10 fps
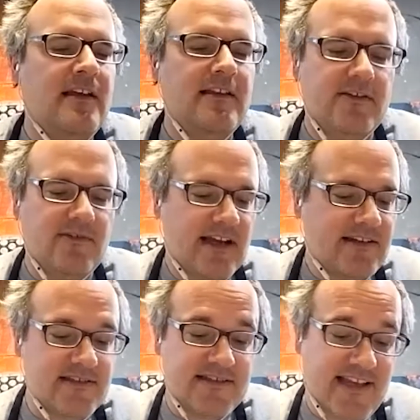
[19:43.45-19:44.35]
you know, I
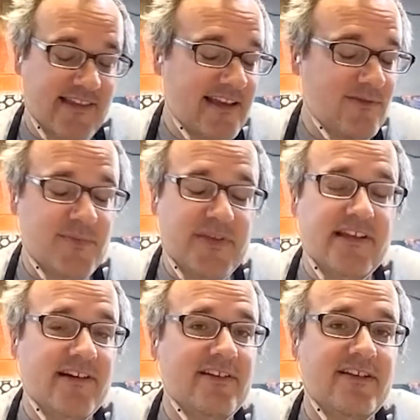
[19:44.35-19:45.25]
could say that it would be
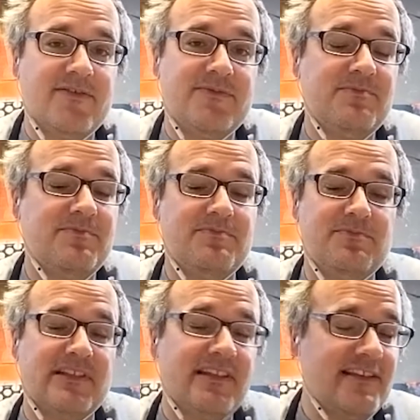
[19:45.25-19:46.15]
narrative,
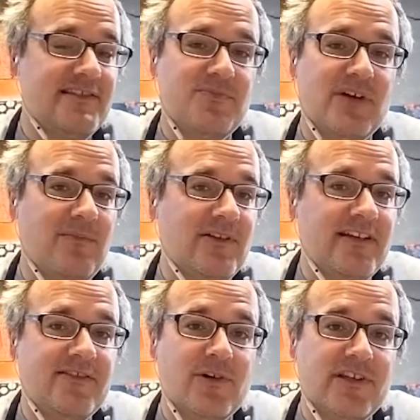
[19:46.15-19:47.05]
but it's
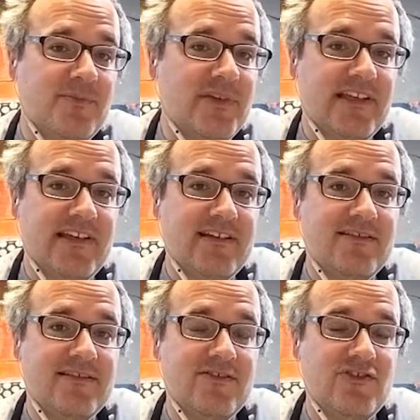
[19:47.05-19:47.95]
probably going to be
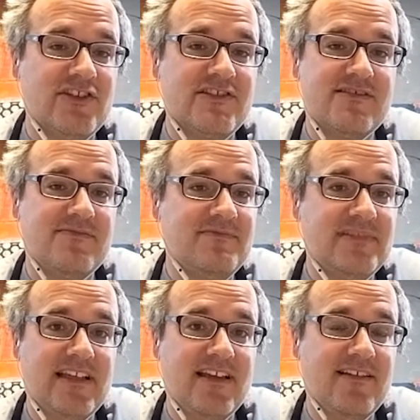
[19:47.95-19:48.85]
just,
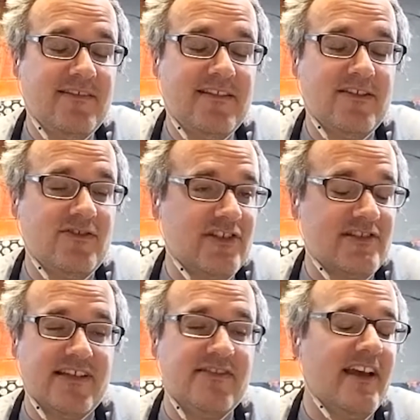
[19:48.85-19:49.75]

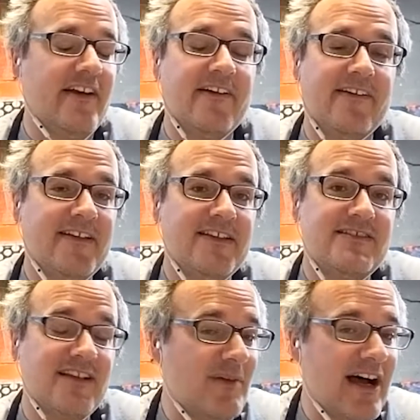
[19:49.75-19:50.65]
just in there
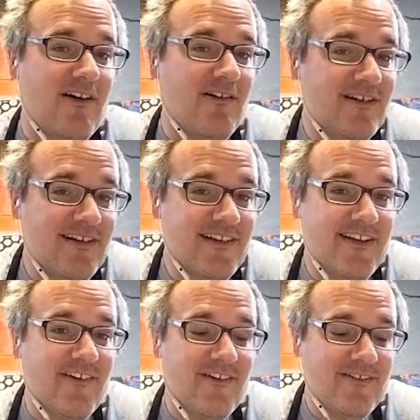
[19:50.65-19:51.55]
somehow,
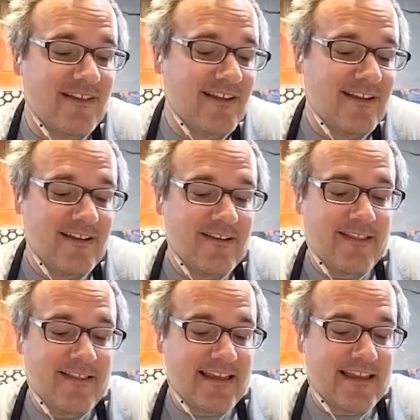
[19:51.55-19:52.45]
you know,
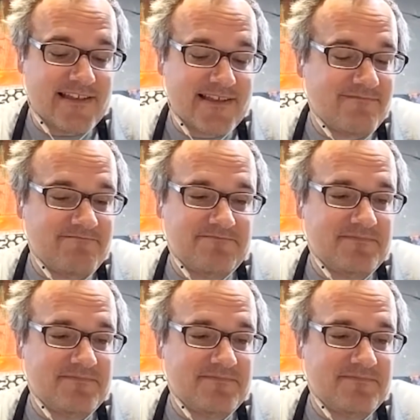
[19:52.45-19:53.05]
it's